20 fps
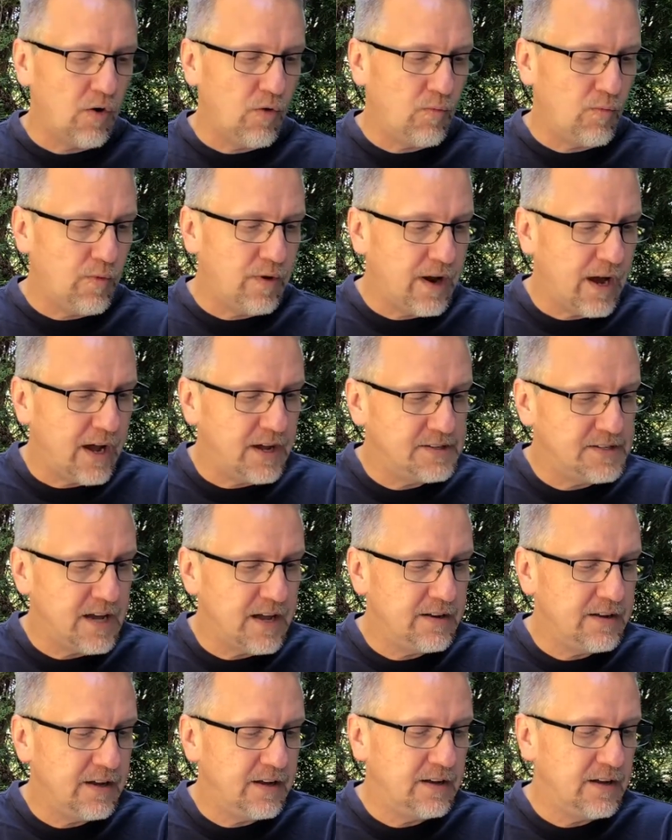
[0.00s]
when I
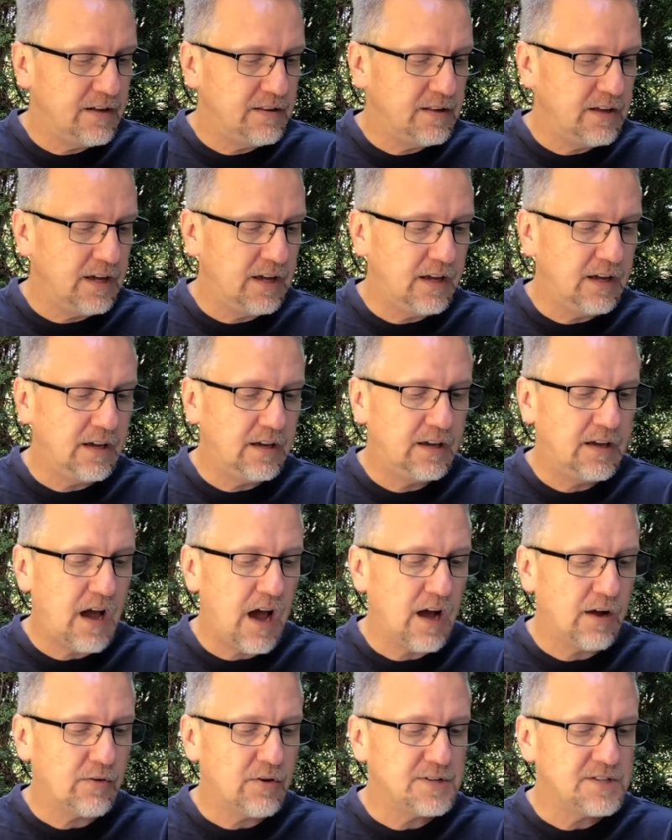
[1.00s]
attended the
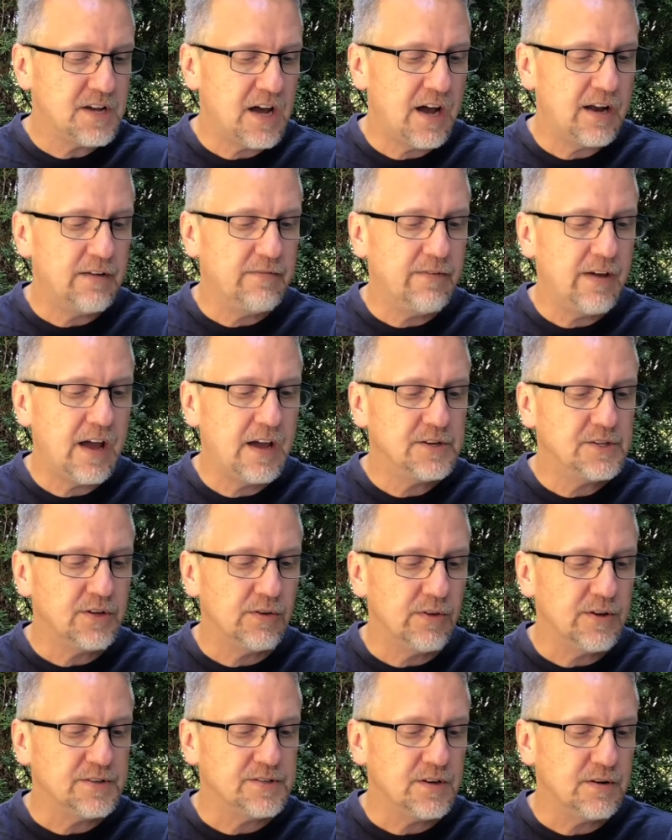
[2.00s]
Congress on
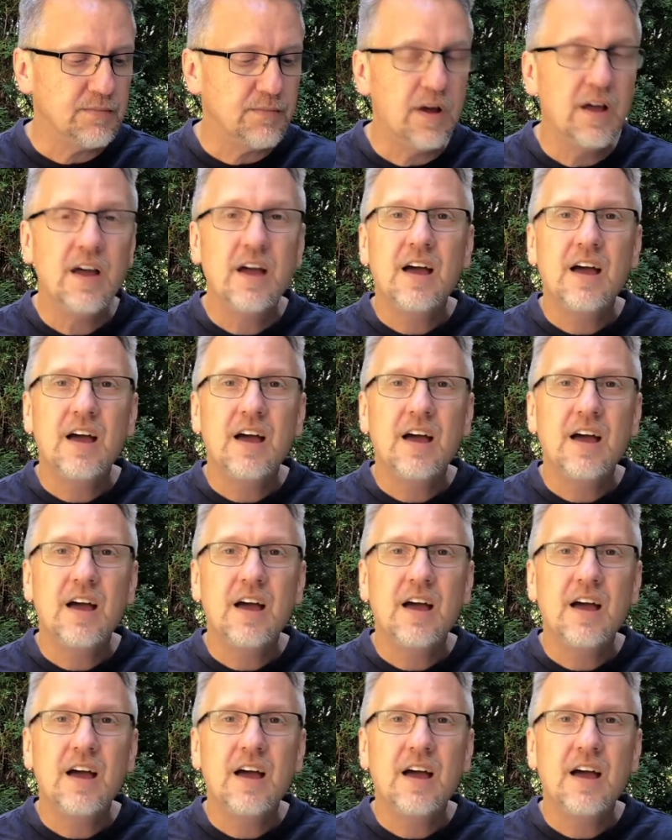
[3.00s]
Evangelism,